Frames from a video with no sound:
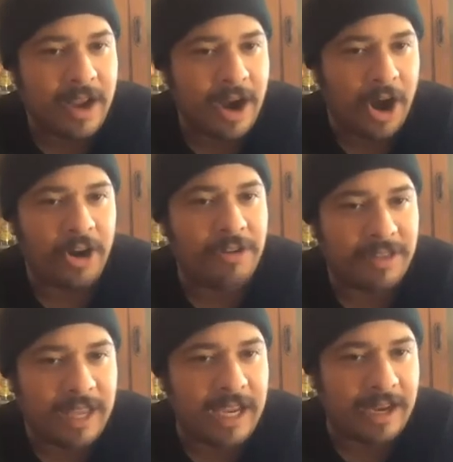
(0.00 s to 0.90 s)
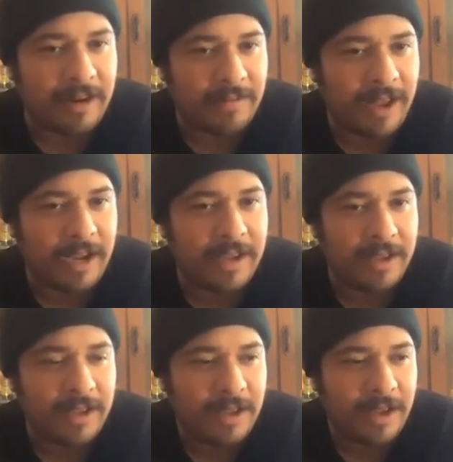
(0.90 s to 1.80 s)
are you thinking of like
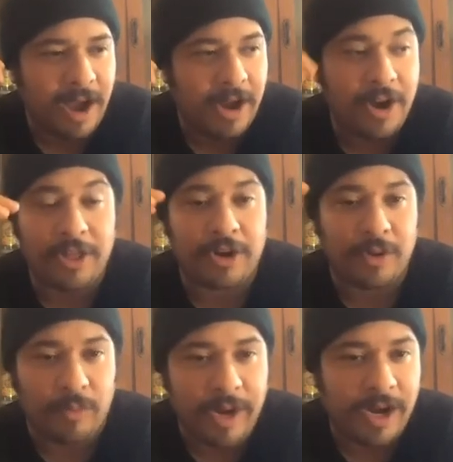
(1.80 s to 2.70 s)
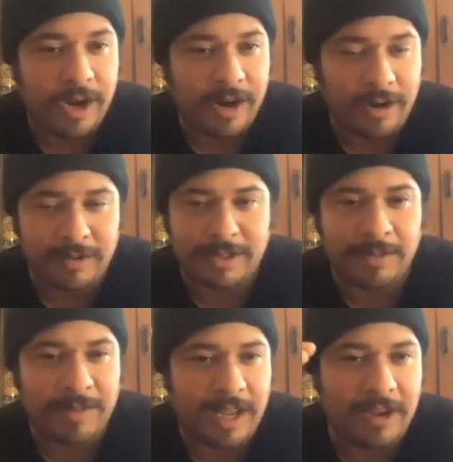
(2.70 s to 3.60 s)
another career or
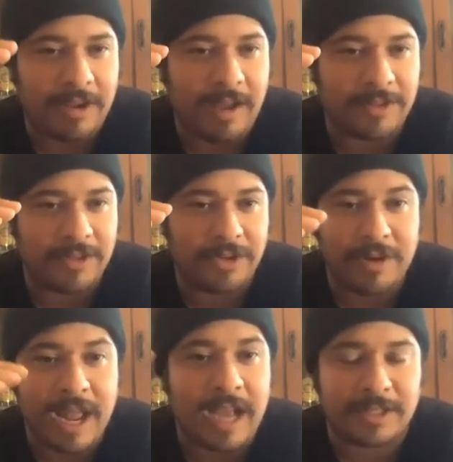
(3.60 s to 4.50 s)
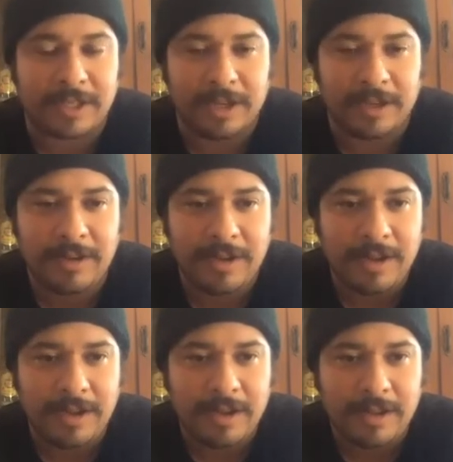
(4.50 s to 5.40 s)
something that you have to do next to
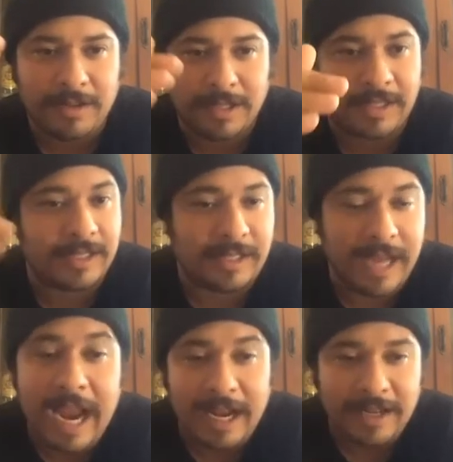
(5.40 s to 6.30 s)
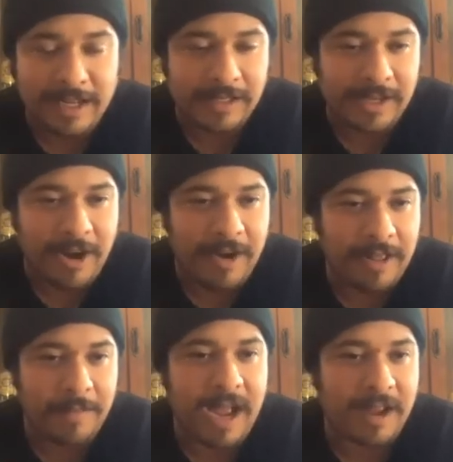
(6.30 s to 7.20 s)
sustain? Cause you know,
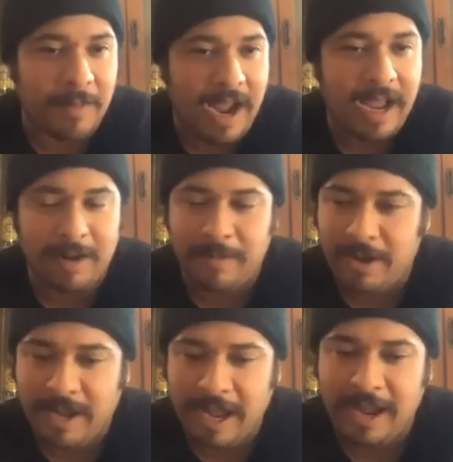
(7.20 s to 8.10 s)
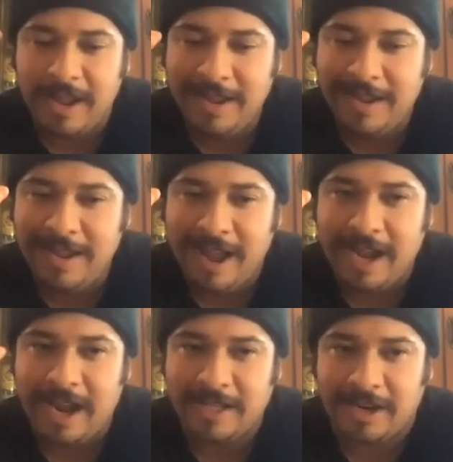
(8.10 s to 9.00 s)
in the back of my head, I'm like, okay, I
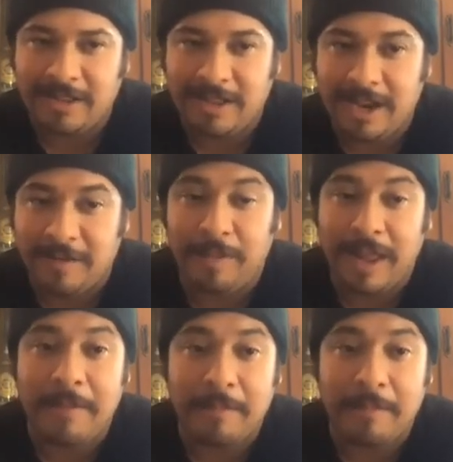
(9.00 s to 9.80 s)
got to start thinking of plan